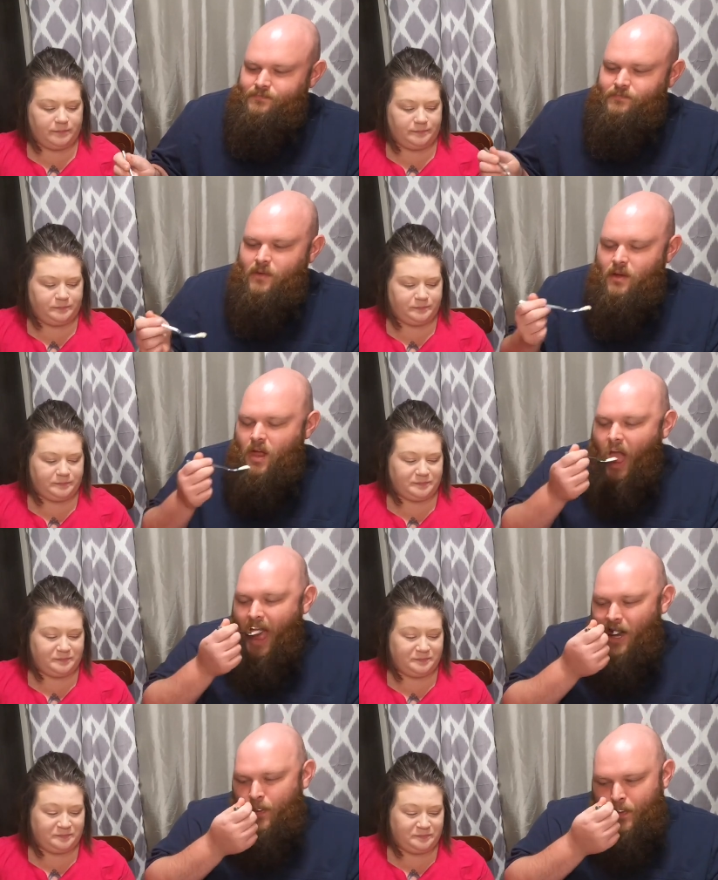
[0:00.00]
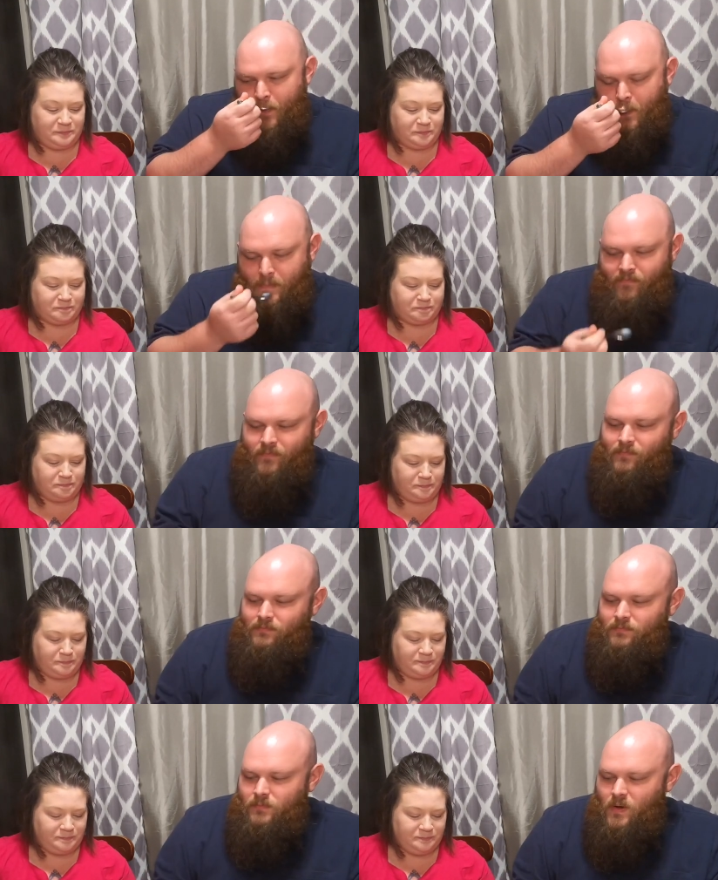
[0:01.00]

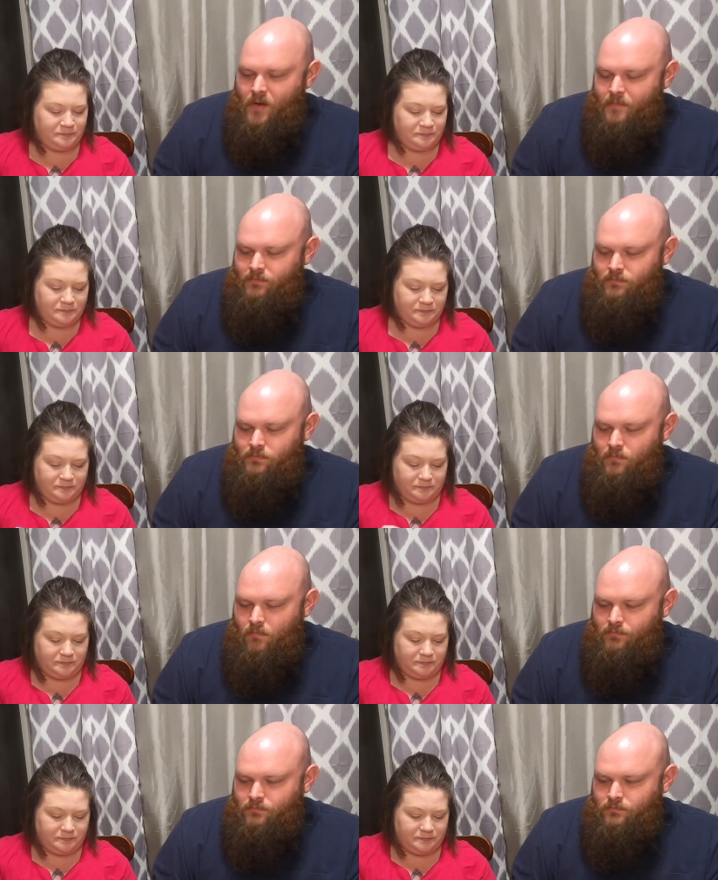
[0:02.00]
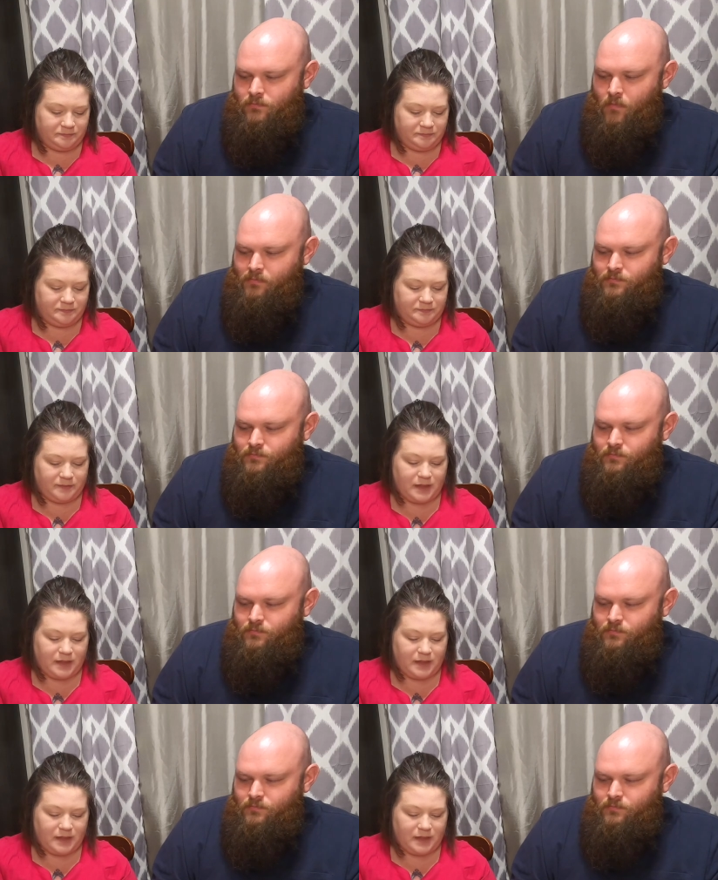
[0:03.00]
Nobody speaks.